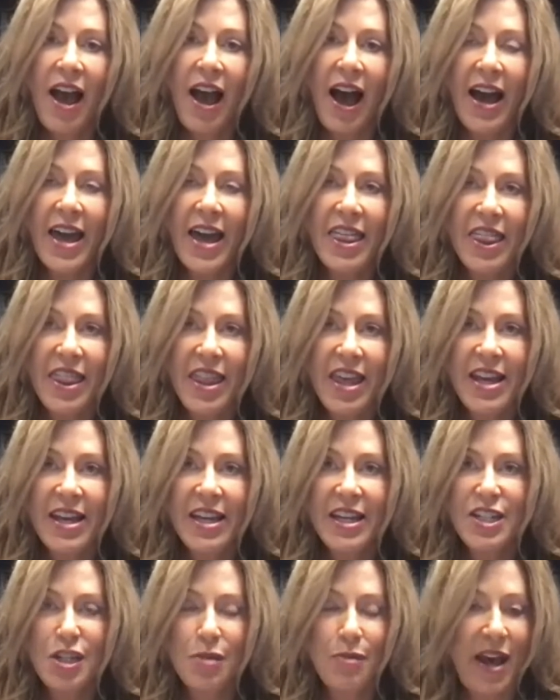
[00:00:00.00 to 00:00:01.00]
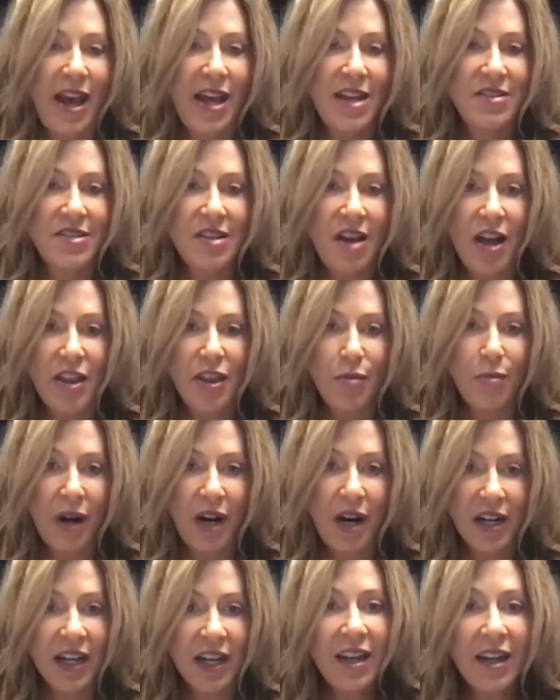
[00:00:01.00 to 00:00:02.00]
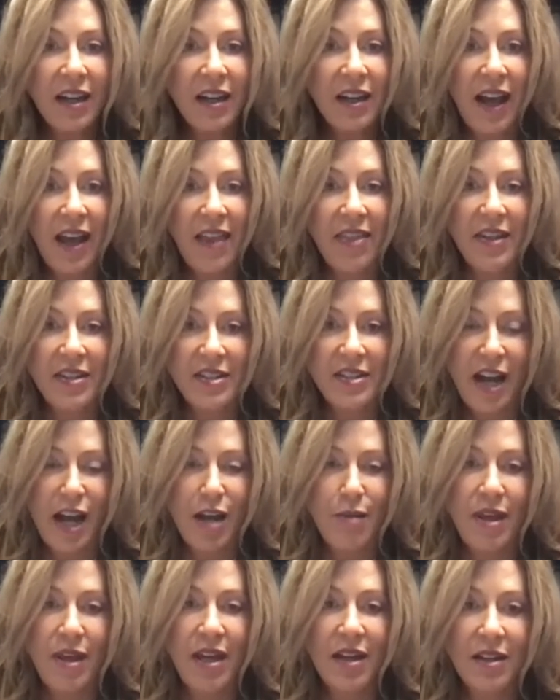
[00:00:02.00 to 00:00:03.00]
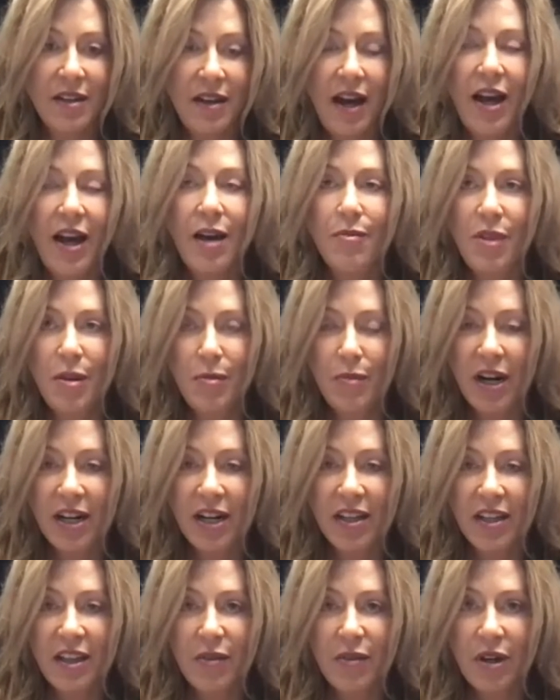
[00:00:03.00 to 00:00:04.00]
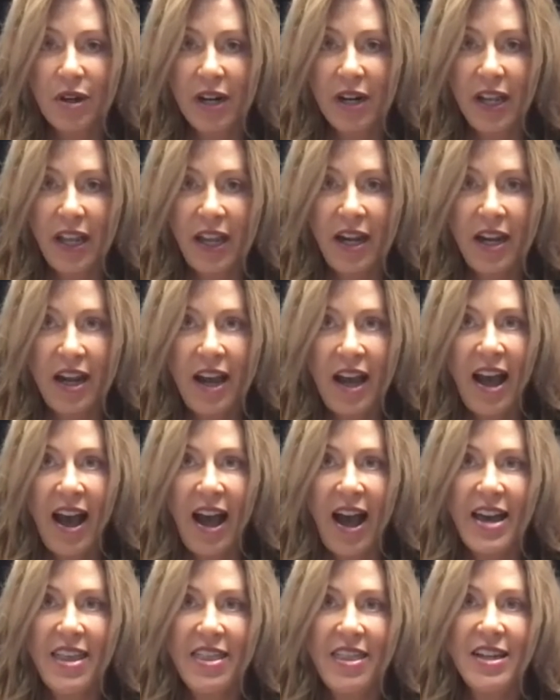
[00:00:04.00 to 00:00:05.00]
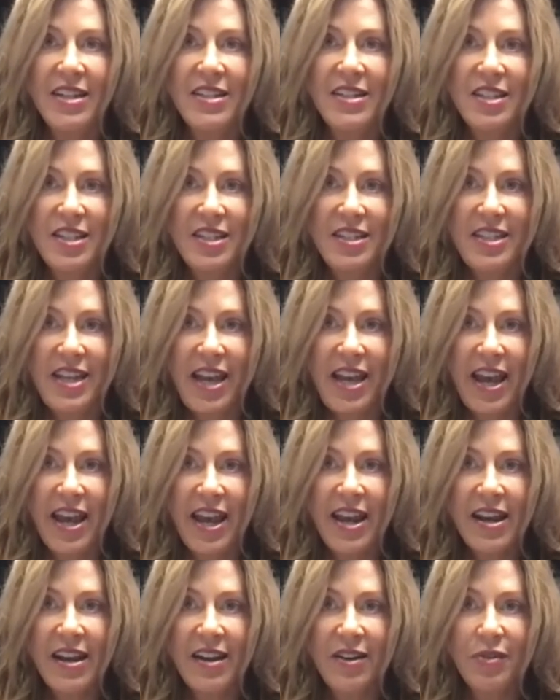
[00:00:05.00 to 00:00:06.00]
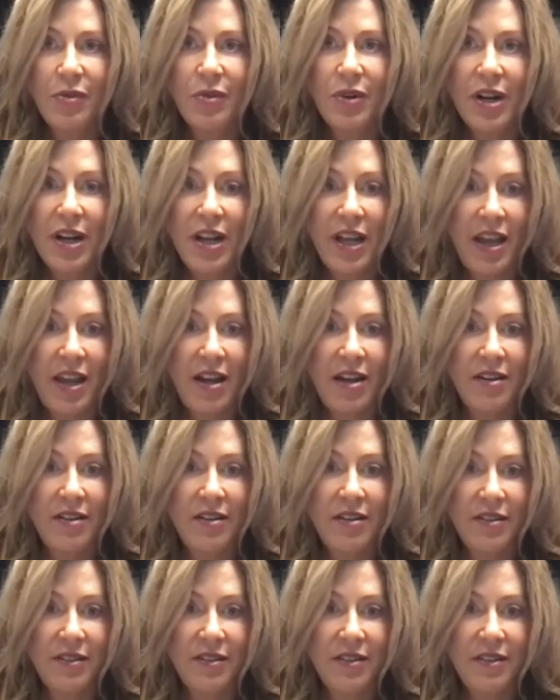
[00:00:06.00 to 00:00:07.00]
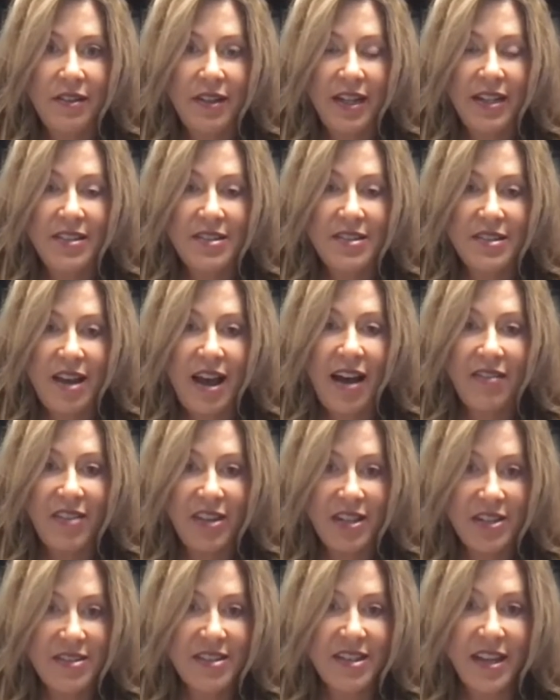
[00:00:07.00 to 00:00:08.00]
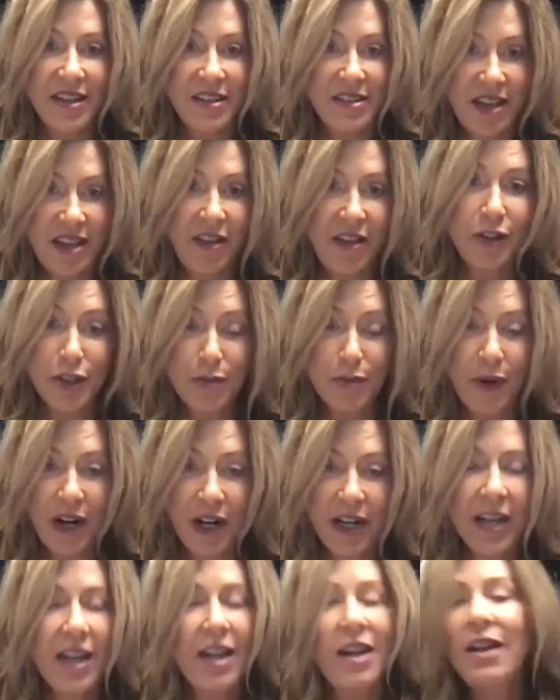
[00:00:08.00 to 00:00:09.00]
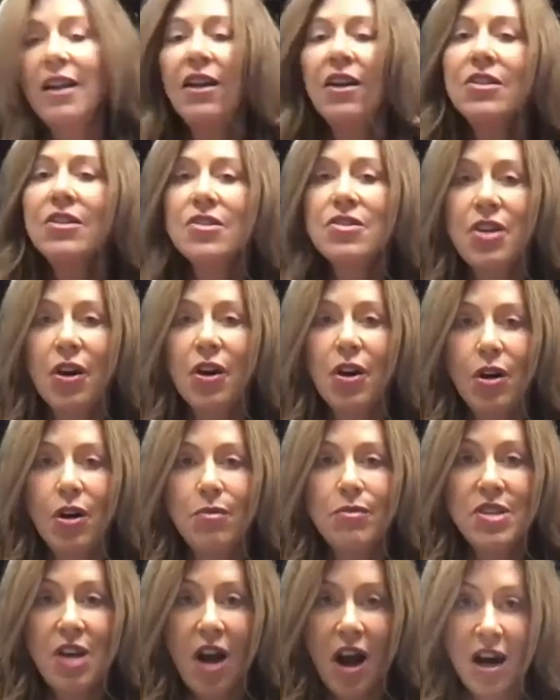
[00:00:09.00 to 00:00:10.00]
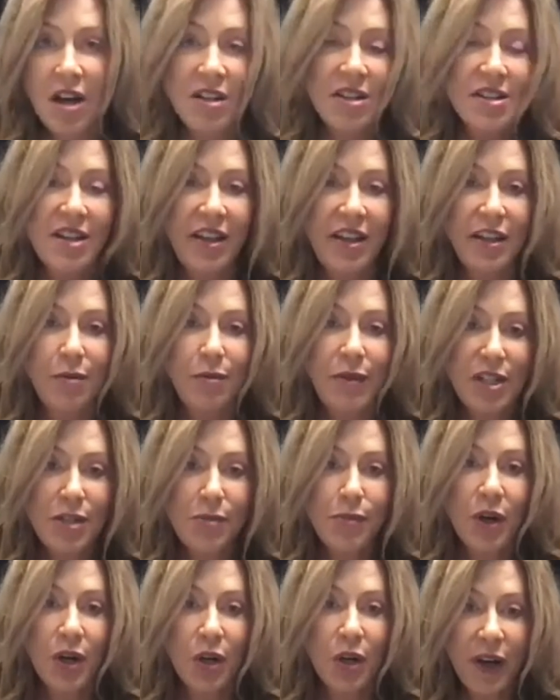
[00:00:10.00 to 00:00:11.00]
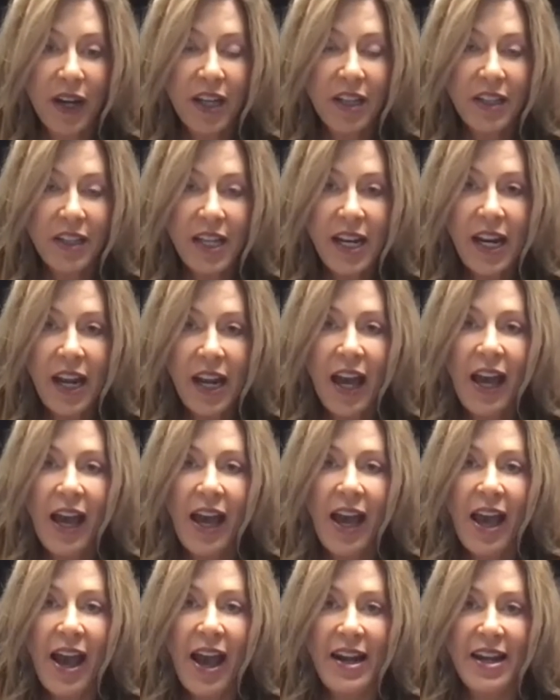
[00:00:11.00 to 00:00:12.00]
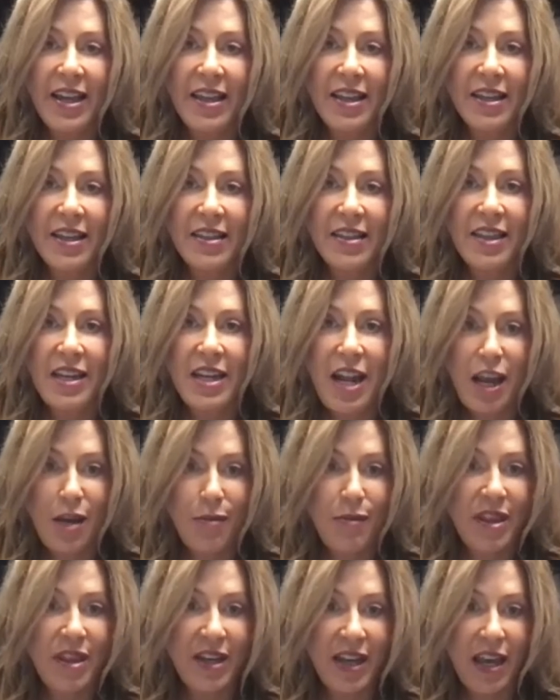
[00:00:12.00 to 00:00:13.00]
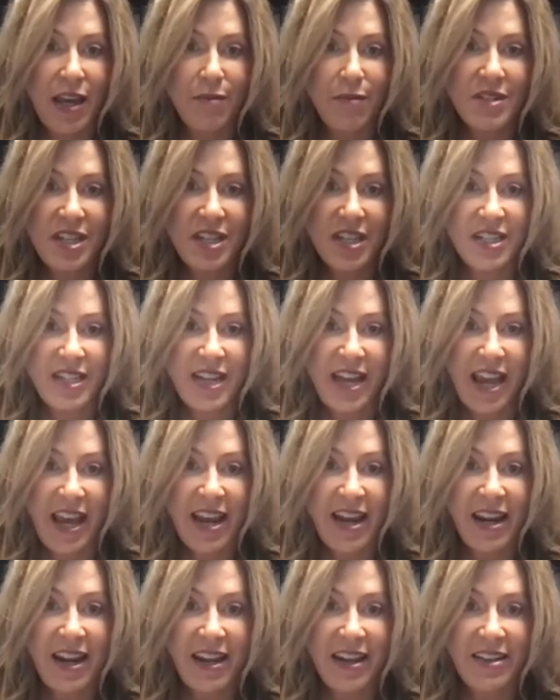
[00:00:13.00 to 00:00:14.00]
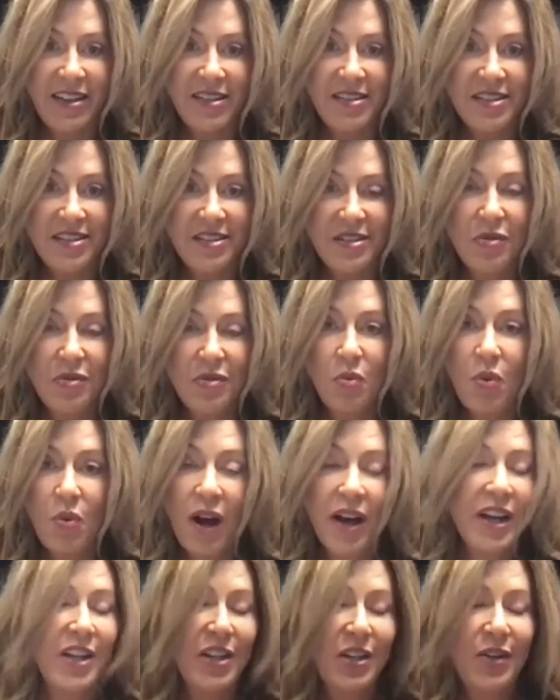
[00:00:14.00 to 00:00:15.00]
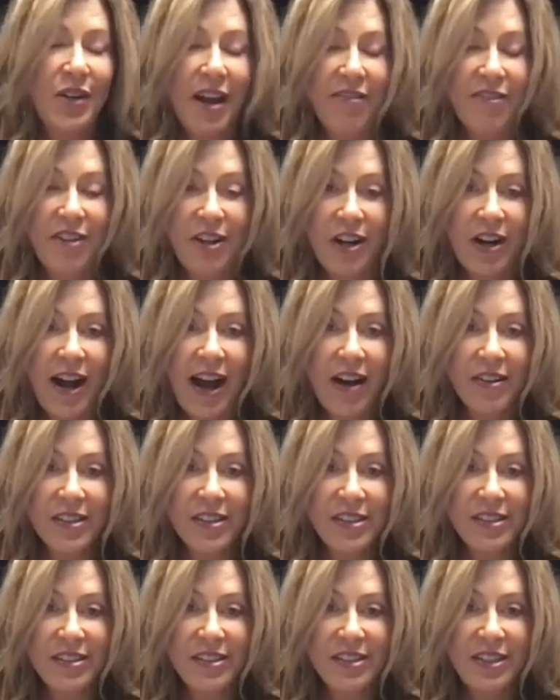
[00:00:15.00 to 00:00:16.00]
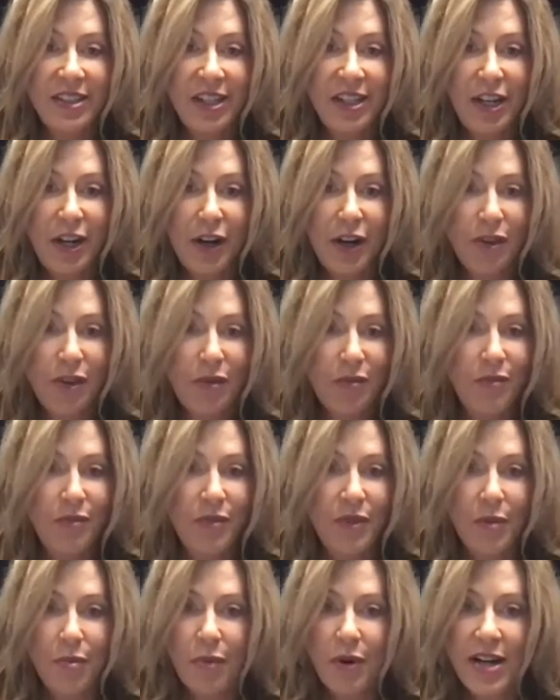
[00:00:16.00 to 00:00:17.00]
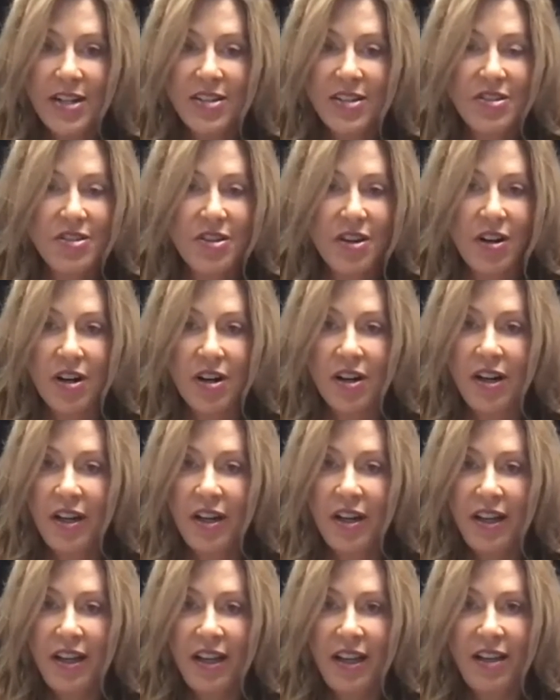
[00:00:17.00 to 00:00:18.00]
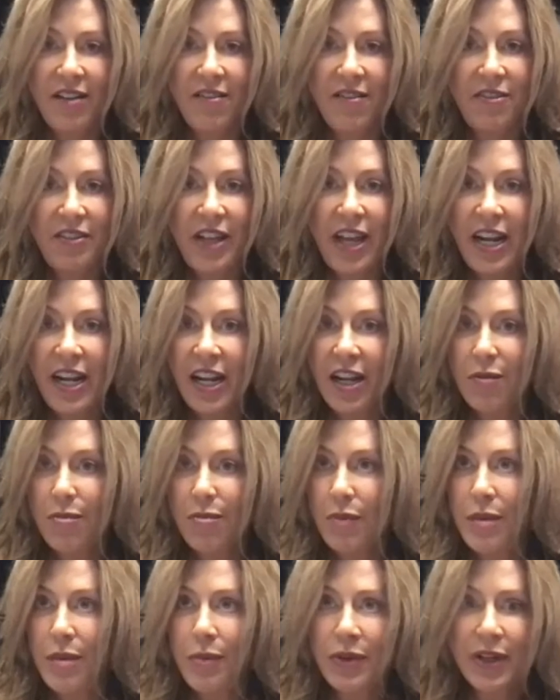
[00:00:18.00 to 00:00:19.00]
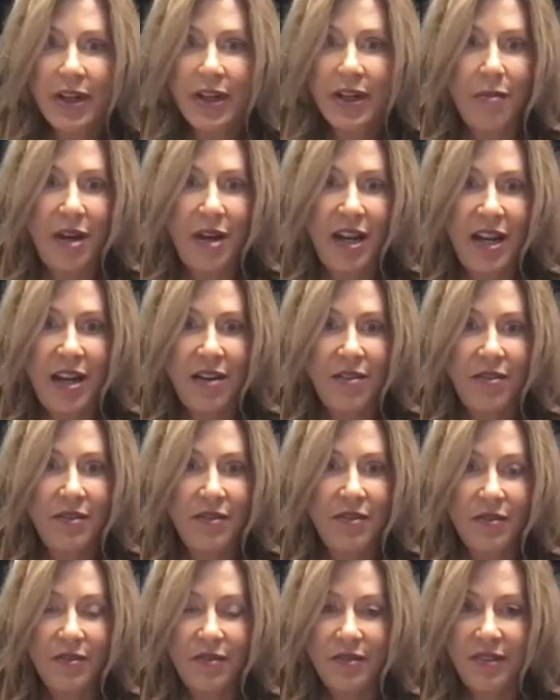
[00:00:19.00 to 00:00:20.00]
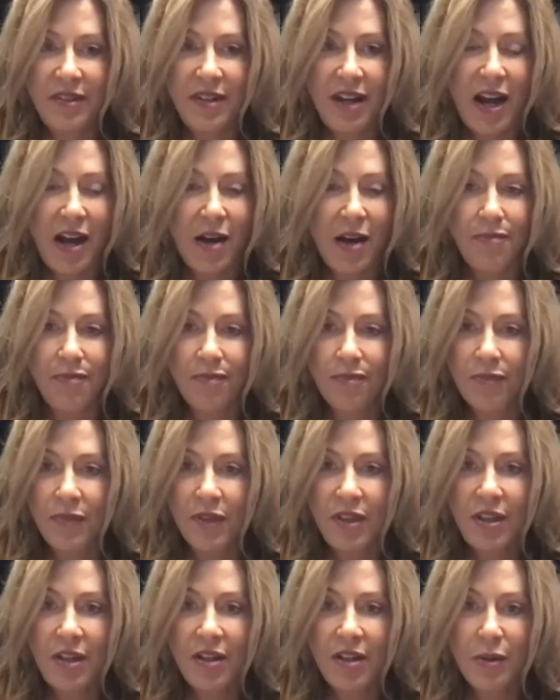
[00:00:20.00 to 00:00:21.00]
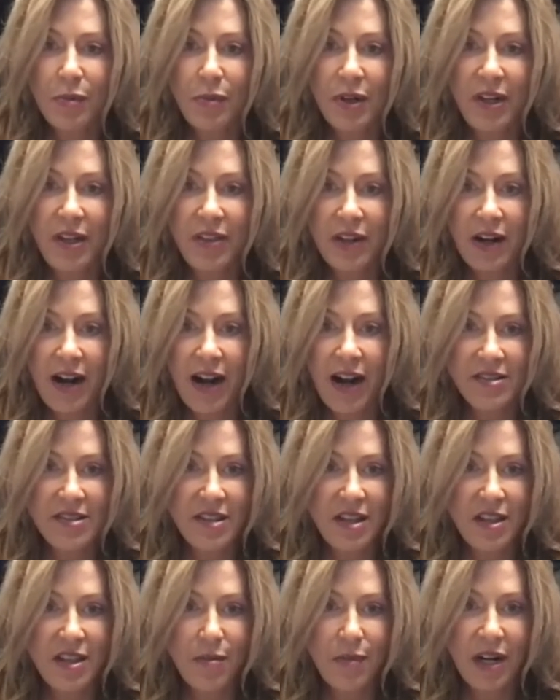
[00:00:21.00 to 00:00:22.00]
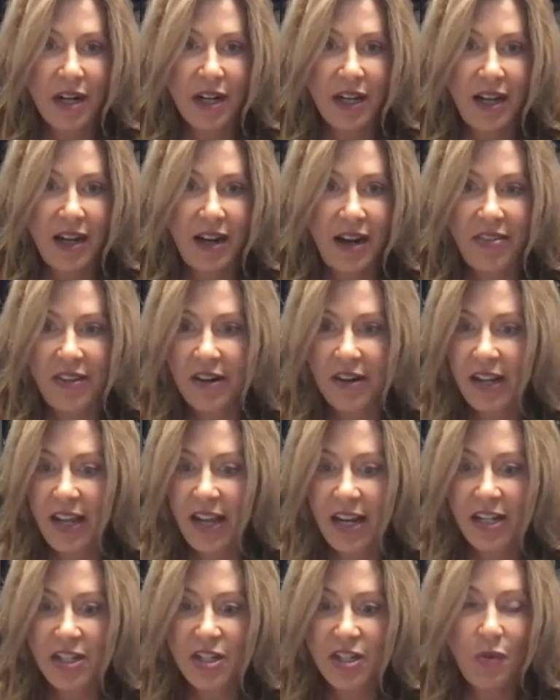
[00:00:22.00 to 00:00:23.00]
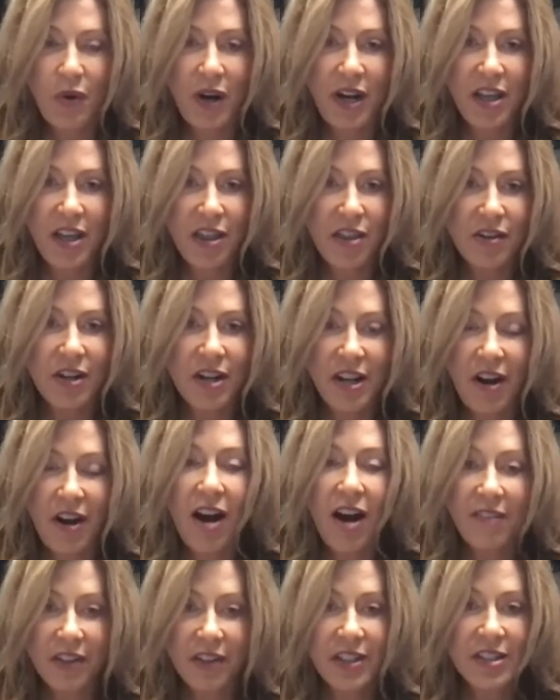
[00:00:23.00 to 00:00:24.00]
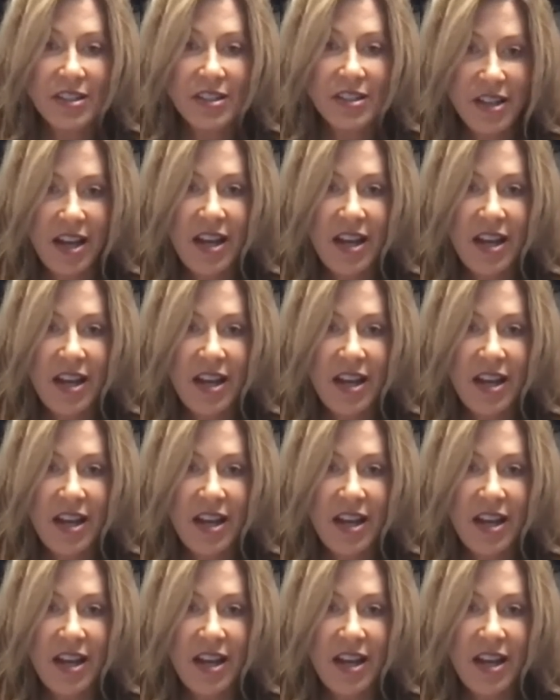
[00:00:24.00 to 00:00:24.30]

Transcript: I think it depends on the market and the timing, the market that we're in. I think today we're in, it's obviously a seller's market. So homes are selling much more quickly. And I think the name of the game today is, what can you get for your house? The prices are inflated. People are coming in, they're putting their house on the market and they're getting 20, 30 offers.